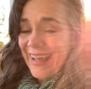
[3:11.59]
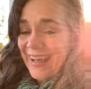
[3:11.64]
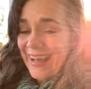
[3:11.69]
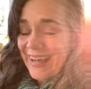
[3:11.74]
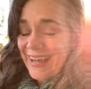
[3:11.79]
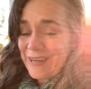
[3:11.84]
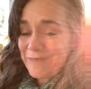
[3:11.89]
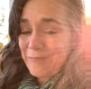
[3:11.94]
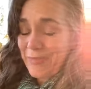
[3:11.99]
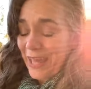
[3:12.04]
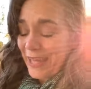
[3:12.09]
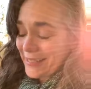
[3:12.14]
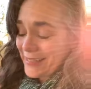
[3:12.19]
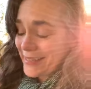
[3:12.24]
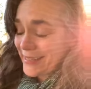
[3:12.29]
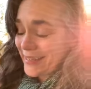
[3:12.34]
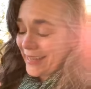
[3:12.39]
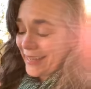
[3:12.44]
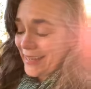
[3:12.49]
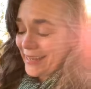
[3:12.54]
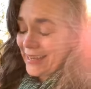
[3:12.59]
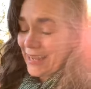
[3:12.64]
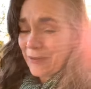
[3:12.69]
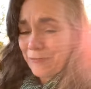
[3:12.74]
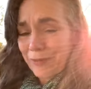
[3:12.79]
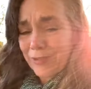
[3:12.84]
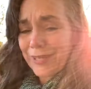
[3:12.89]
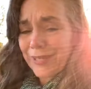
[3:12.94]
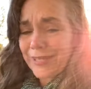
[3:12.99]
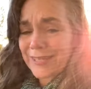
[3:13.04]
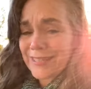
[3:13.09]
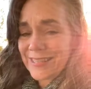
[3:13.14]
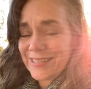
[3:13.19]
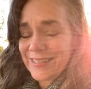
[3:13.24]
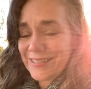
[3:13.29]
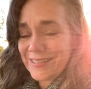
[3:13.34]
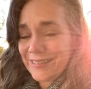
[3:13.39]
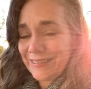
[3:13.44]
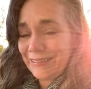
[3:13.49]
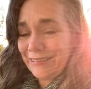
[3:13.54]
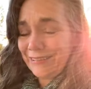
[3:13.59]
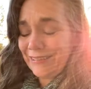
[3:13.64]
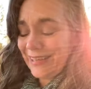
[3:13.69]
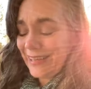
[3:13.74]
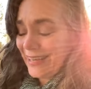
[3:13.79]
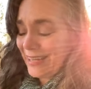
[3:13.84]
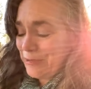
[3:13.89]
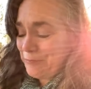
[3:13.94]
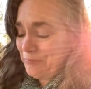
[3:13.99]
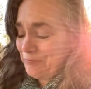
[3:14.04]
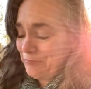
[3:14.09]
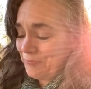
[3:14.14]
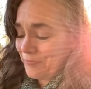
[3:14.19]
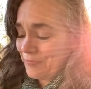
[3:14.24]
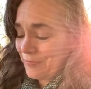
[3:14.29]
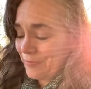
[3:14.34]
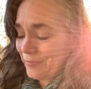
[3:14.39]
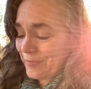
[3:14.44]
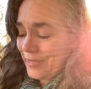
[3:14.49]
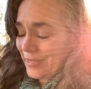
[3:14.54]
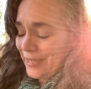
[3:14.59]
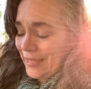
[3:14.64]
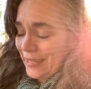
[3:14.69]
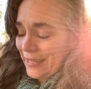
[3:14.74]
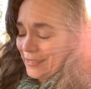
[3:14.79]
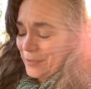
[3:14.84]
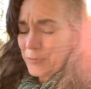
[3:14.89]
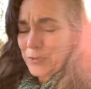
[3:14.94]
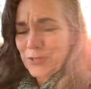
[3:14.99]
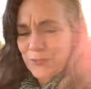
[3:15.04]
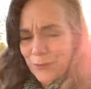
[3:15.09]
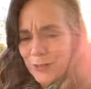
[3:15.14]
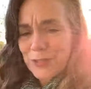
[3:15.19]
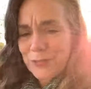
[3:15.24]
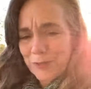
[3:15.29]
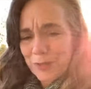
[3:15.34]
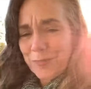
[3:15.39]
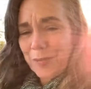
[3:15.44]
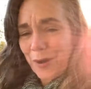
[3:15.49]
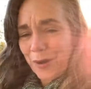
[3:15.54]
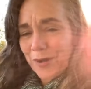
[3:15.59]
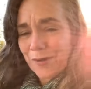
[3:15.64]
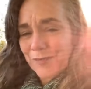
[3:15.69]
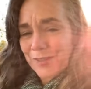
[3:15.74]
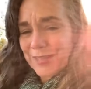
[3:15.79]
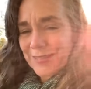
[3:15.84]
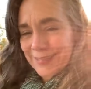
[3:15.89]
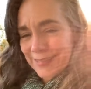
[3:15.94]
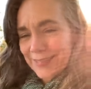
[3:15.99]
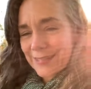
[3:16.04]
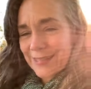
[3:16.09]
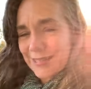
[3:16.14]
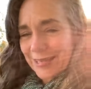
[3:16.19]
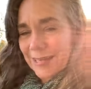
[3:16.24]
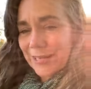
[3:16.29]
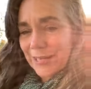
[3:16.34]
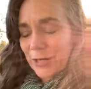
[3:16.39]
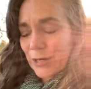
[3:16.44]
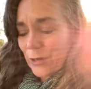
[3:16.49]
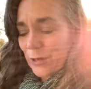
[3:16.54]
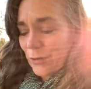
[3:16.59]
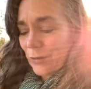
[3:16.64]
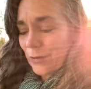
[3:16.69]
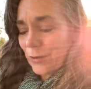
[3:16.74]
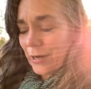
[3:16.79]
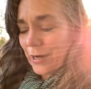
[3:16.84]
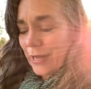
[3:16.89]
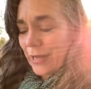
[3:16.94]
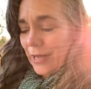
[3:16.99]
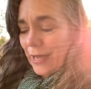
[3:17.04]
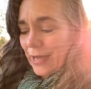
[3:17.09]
That said, everything is still the most frustrating part of this is the unknown.